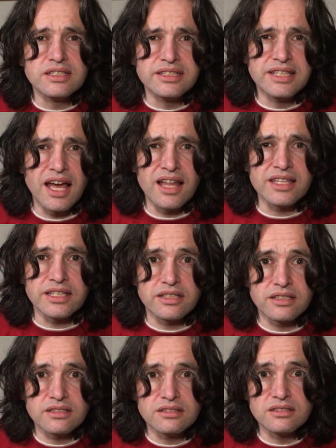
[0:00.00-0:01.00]

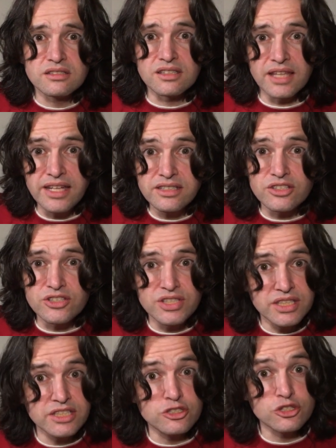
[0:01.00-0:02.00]
Gaelic slender
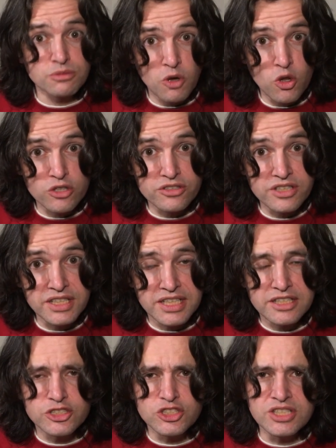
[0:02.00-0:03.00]
tea is smaller than
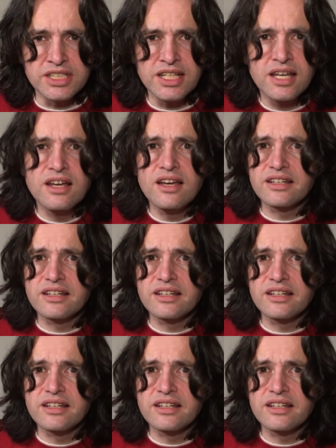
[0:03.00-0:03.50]
English tea.